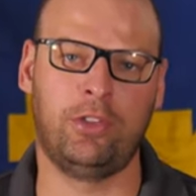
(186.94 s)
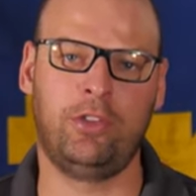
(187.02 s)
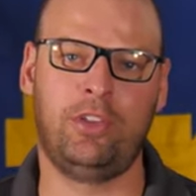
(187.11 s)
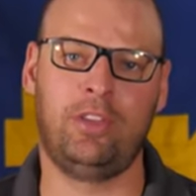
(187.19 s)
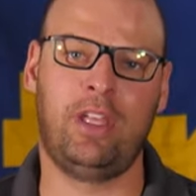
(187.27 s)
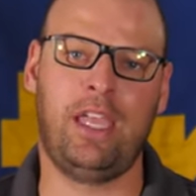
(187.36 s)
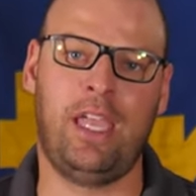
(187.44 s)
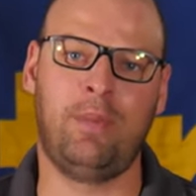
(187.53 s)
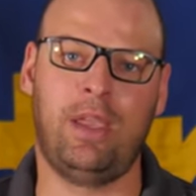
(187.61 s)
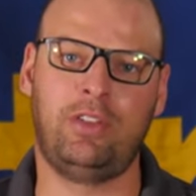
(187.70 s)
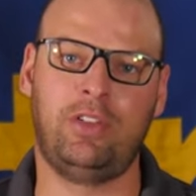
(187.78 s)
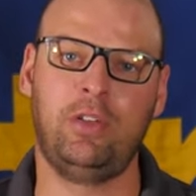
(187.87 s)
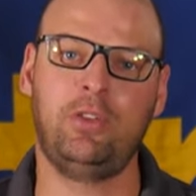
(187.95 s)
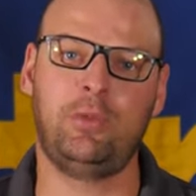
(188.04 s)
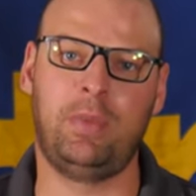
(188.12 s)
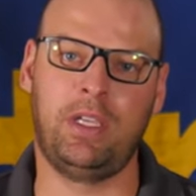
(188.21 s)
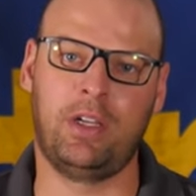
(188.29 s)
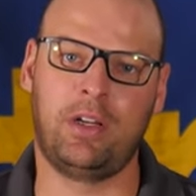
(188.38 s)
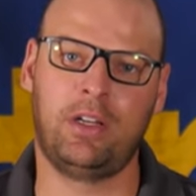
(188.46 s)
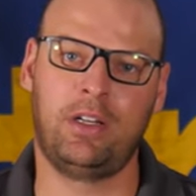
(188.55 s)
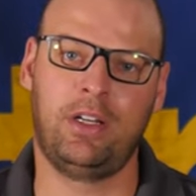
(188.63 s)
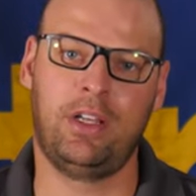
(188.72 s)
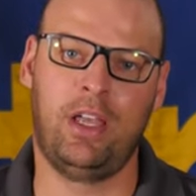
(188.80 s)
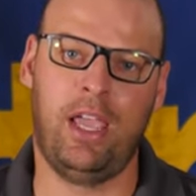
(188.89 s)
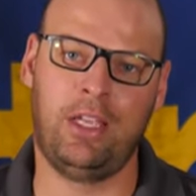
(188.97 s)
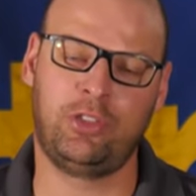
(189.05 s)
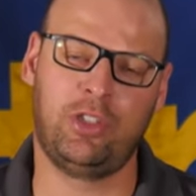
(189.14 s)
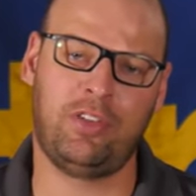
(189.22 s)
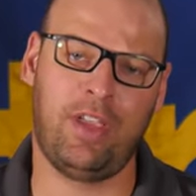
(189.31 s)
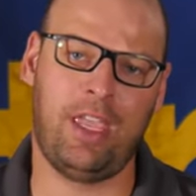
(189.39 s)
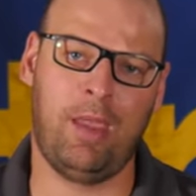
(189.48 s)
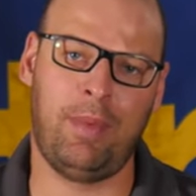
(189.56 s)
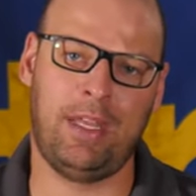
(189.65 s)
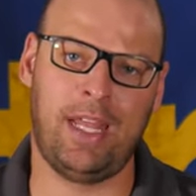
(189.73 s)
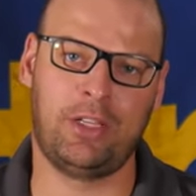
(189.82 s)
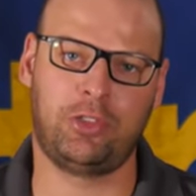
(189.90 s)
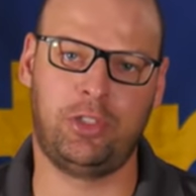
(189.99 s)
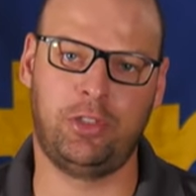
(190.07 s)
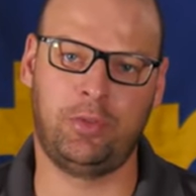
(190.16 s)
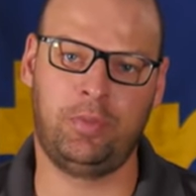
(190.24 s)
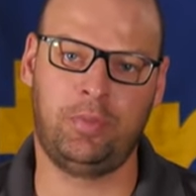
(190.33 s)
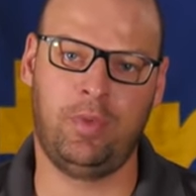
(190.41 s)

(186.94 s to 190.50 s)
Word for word: using the MA2 speaker, it should say MA-2.